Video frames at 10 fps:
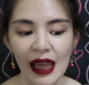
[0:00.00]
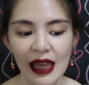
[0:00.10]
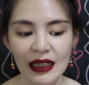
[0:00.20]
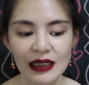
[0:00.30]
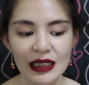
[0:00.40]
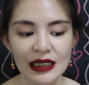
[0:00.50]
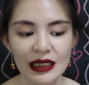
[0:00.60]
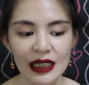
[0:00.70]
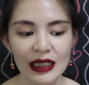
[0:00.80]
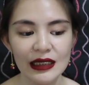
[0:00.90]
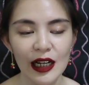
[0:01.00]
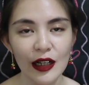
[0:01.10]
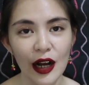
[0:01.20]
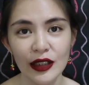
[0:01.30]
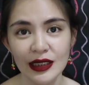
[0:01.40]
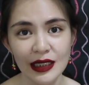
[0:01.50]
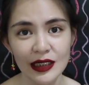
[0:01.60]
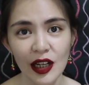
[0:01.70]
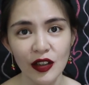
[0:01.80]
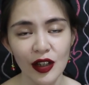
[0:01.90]
And this is around
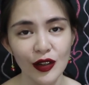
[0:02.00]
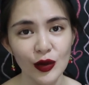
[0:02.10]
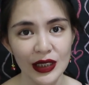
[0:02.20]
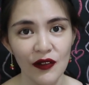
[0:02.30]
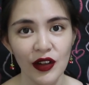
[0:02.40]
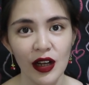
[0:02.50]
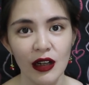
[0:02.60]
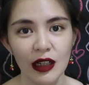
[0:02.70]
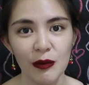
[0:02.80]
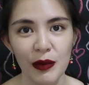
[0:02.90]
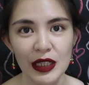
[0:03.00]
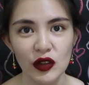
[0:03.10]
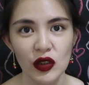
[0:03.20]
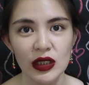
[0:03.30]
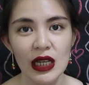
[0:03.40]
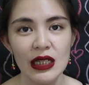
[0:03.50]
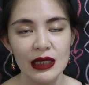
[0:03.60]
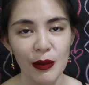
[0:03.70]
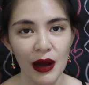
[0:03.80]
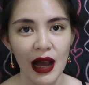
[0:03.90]
600 to 700 pesos
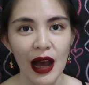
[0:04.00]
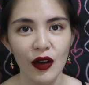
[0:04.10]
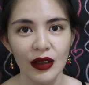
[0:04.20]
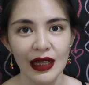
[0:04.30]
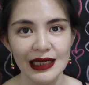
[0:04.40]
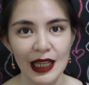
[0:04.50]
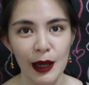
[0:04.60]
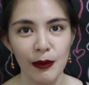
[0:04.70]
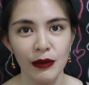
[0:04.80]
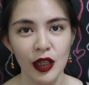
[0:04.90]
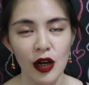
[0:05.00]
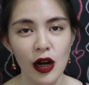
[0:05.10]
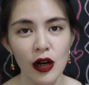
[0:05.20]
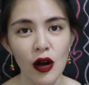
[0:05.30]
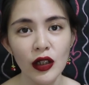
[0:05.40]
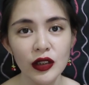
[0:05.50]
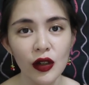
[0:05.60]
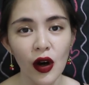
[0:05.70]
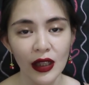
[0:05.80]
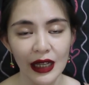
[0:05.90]
sa mga outlets. There are
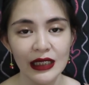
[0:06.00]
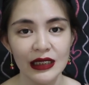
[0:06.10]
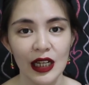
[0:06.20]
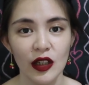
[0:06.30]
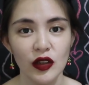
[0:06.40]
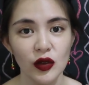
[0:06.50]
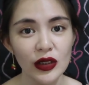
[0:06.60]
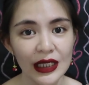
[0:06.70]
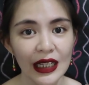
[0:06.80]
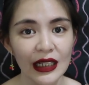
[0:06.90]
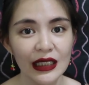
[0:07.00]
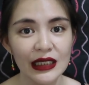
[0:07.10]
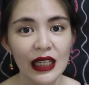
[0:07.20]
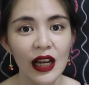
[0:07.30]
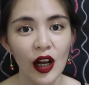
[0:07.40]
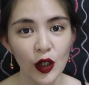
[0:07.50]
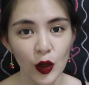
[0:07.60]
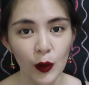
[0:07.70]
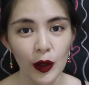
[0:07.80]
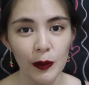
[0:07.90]
also online sellers who are selling this a
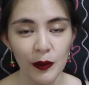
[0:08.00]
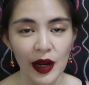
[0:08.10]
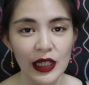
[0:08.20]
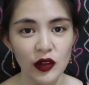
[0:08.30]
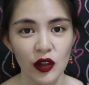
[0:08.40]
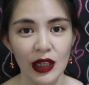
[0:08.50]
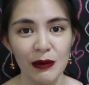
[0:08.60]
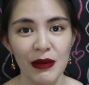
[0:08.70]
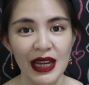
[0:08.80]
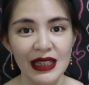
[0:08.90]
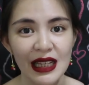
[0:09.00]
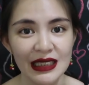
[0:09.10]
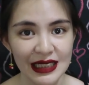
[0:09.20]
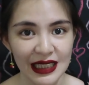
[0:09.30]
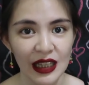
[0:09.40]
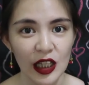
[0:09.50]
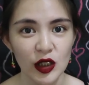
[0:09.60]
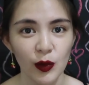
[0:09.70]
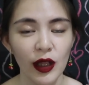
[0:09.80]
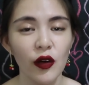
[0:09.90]
lower price, or you can buy it as a set
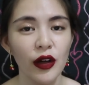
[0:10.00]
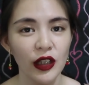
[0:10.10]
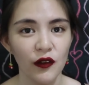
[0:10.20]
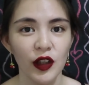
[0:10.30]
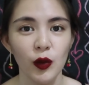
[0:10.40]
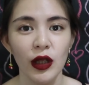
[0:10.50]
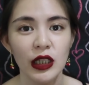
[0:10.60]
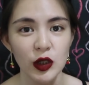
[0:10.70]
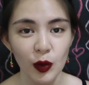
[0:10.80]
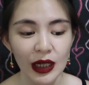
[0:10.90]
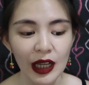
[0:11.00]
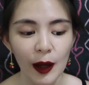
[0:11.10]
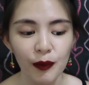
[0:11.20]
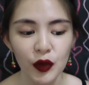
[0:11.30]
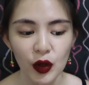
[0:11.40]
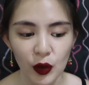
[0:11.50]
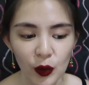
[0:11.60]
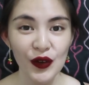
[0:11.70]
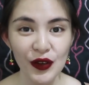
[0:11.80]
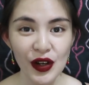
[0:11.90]
as well or individual. It's really up to
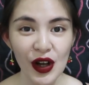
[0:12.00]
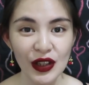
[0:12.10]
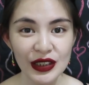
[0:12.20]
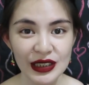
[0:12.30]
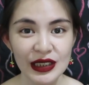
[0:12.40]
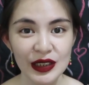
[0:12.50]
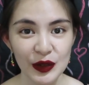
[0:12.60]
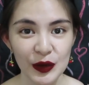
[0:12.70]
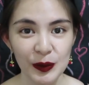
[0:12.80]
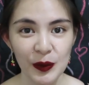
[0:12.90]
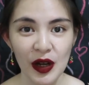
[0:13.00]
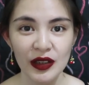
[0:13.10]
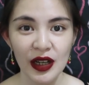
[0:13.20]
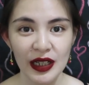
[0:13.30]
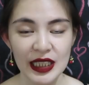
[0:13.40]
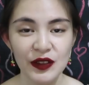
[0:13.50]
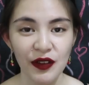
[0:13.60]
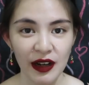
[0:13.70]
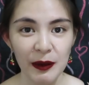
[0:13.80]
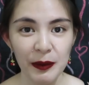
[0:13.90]
you. Overall, this is a good product. It's
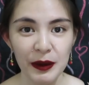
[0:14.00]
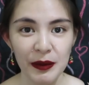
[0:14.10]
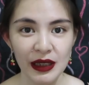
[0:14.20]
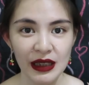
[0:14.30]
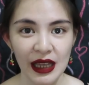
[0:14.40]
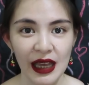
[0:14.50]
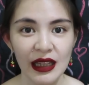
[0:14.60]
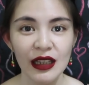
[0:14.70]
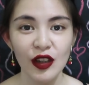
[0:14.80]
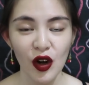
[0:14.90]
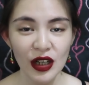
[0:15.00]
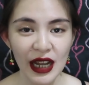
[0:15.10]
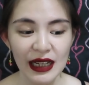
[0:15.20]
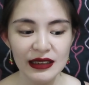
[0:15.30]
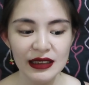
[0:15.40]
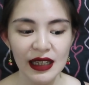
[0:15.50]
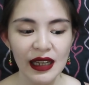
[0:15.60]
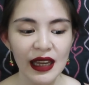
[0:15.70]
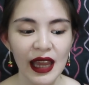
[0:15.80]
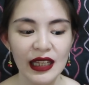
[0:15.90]
very pigmented,
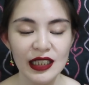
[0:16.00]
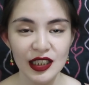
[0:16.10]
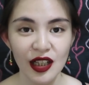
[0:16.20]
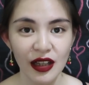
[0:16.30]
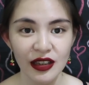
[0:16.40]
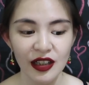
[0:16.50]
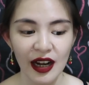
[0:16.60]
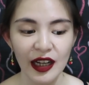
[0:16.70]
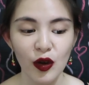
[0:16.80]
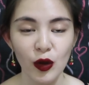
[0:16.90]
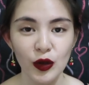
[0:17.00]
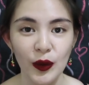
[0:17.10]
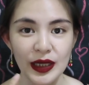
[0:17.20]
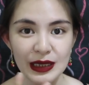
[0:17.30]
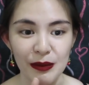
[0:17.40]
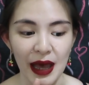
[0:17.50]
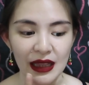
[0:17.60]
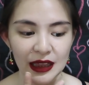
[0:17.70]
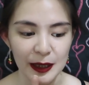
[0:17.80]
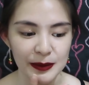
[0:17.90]
long-lasting, and it's non-drying although it's
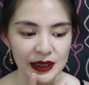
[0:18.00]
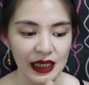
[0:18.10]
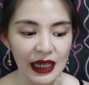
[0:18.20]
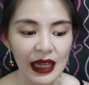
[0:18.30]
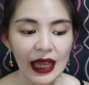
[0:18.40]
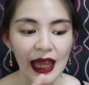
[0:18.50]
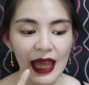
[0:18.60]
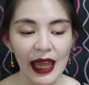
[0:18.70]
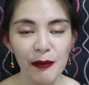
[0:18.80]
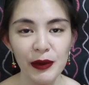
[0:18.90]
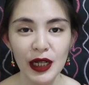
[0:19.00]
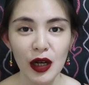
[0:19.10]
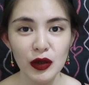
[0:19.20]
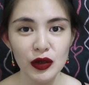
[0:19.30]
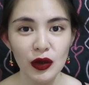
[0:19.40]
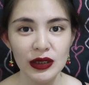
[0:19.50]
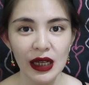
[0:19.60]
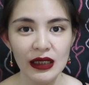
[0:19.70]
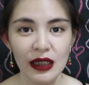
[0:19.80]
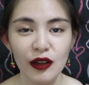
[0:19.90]
matte lipstick. And pinaka gusto ko
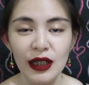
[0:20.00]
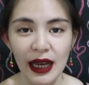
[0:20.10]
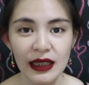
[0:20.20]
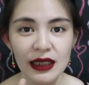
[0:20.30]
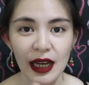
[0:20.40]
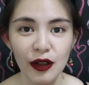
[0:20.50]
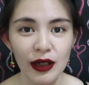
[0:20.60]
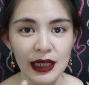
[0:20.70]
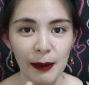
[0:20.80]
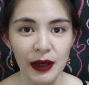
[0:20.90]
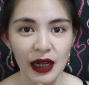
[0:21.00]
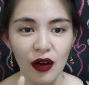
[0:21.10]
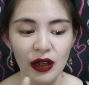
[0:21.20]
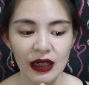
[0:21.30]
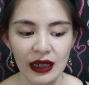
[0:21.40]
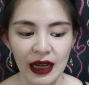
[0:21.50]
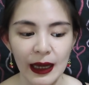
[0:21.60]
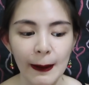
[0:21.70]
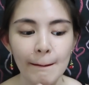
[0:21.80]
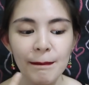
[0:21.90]
sa kanya yung kahit gaano kadami na akong
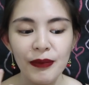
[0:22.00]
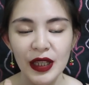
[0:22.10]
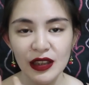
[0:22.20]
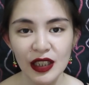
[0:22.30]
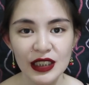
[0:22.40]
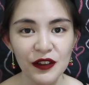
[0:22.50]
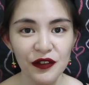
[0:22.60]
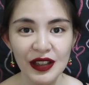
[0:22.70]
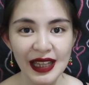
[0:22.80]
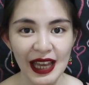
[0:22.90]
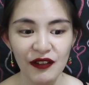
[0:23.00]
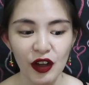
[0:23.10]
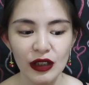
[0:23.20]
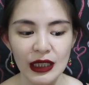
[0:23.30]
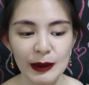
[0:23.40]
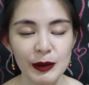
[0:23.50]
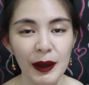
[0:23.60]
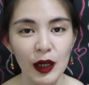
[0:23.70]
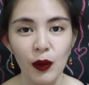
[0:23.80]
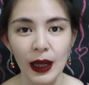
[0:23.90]
ilagay, it doesn't feel heavy on the lips.
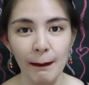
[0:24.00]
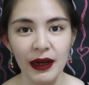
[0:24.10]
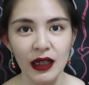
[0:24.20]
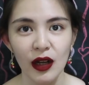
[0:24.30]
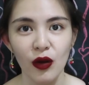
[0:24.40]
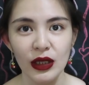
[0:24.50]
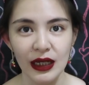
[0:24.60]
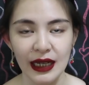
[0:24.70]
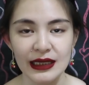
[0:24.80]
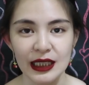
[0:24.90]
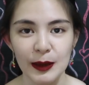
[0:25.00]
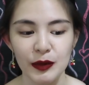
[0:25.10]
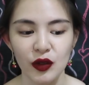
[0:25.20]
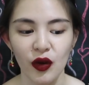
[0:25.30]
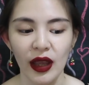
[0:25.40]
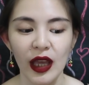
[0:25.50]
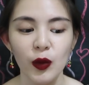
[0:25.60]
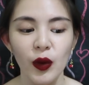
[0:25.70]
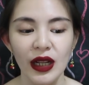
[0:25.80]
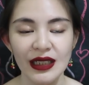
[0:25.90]
Parang wala pa rin akong nilagay sa lips ko
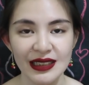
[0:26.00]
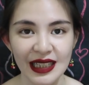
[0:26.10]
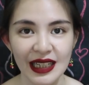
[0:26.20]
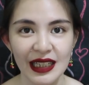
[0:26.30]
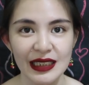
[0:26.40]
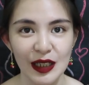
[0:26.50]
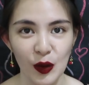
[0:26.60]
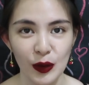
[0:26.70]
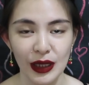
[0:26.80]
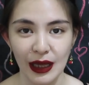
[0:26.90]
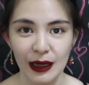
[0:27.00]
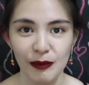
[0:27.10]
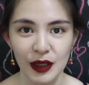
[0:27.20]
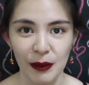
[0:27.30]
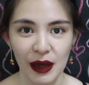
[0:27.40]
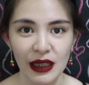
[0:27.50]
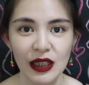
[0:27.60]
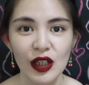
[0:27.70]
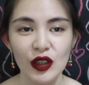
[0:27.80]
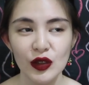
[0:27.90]
and walang stickiness akong naramdaman.